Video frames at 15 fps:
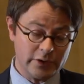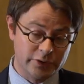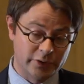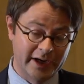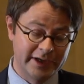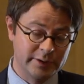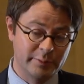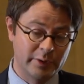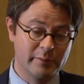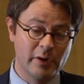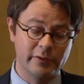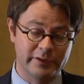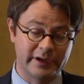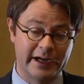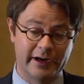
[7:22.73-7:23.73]
try to
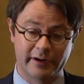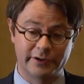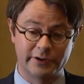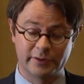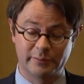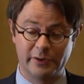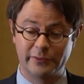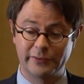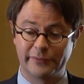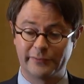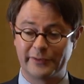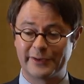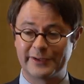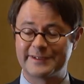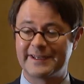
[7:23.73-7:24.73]
promote character, both
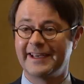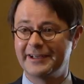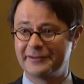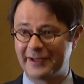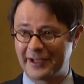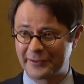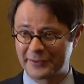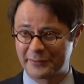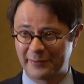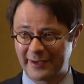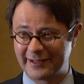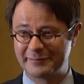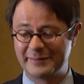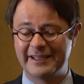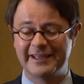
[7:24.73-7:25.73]
for the sake of health and
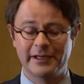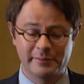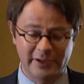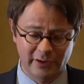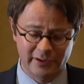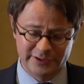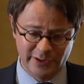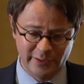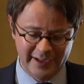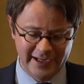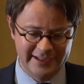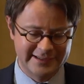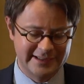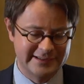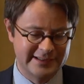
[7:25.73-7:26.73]
well being, but also
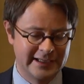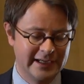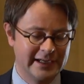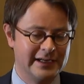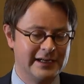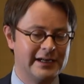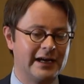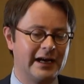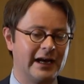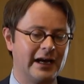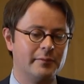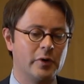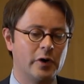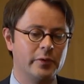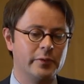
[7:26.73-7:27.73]
as its
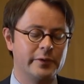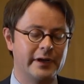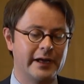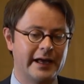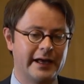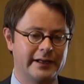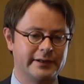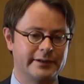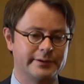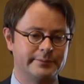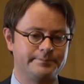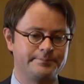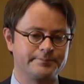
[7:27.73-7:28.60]
um, own end.